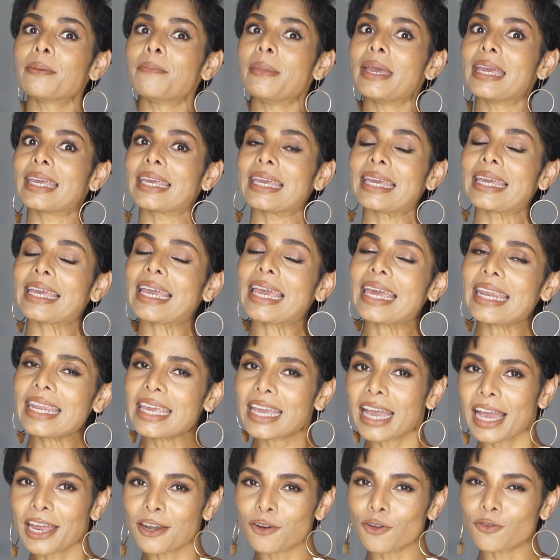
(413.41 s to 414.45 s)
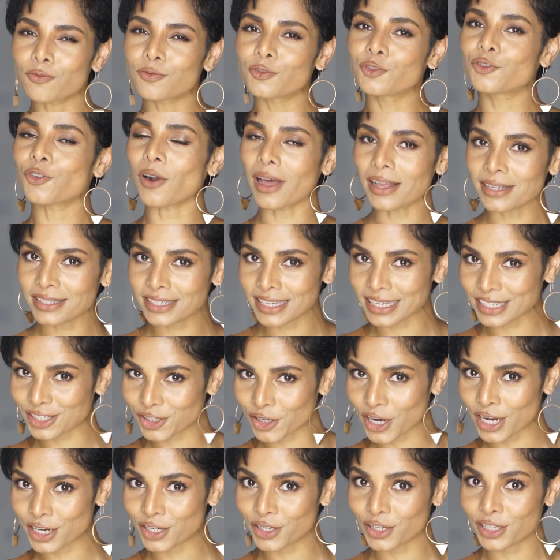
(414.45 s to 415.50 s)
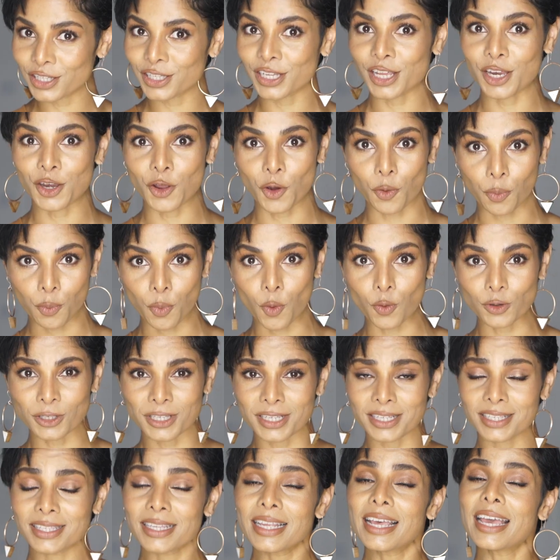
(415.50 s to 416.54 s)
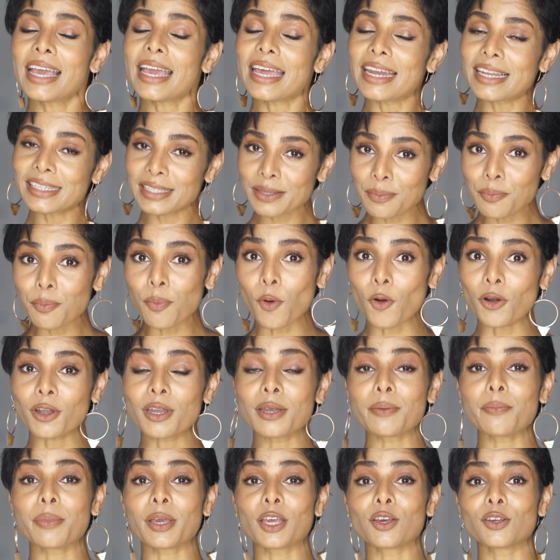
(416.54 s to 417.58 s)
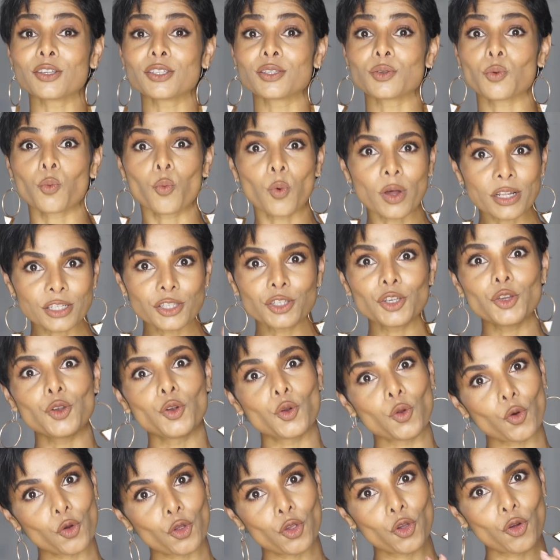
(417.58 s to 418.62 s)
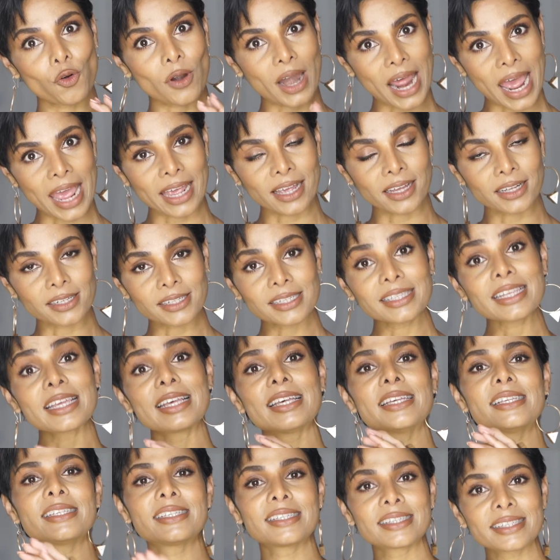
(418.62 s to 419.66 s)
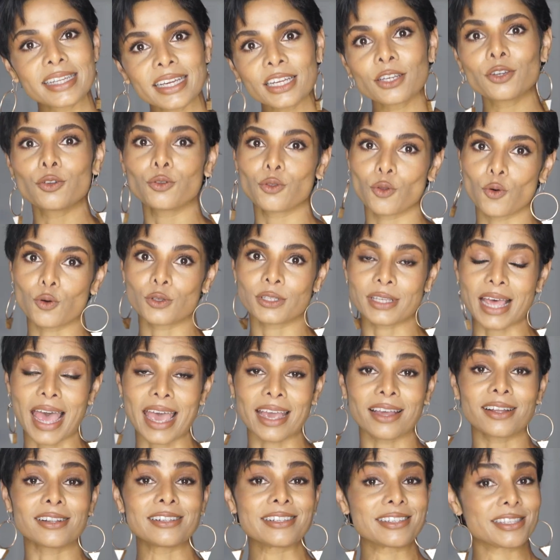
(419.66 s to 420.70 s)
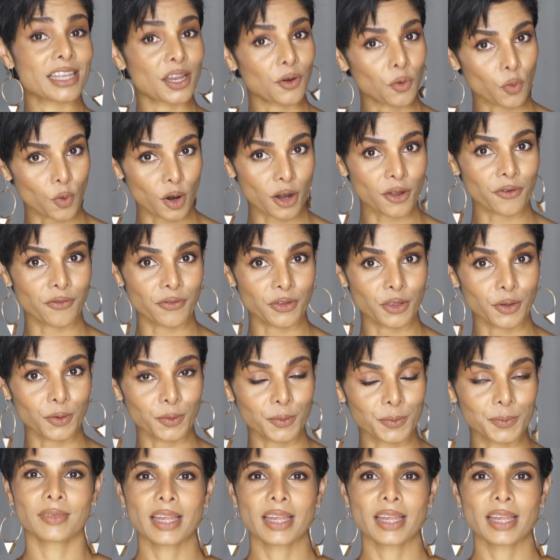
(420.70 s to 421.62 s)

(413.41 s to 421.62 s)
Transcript: making any kind of drastic changes in your poses. It is important because once you know your angles, stick to those angles that work for you.